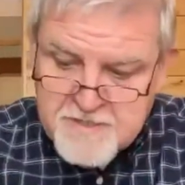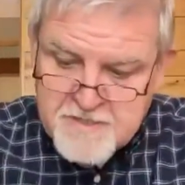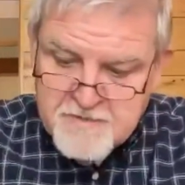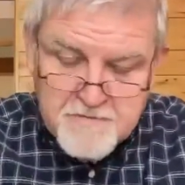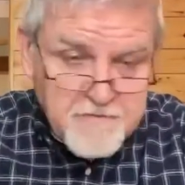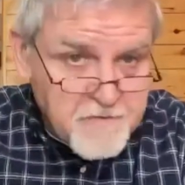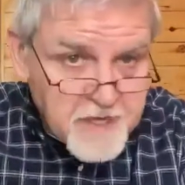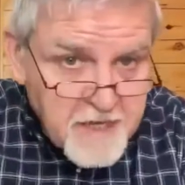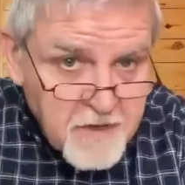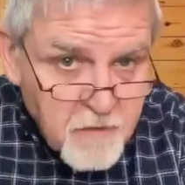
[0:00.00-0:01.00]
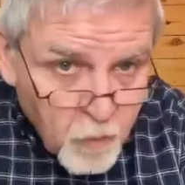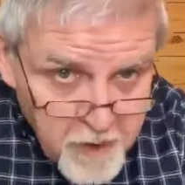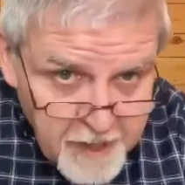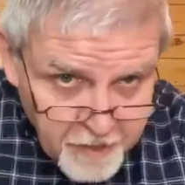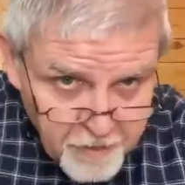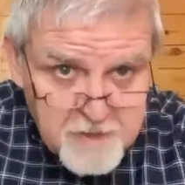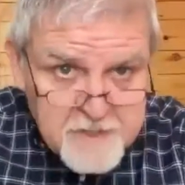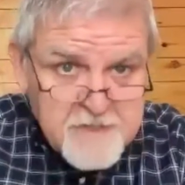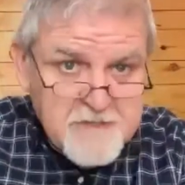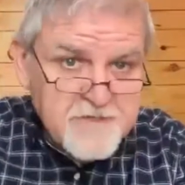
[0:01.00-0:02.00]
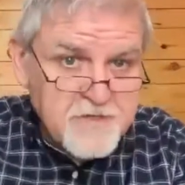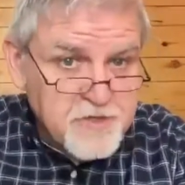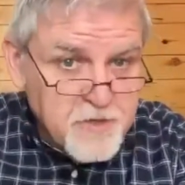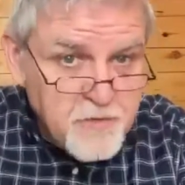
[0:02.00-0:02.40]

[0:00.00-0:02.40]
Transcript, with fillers: free will to do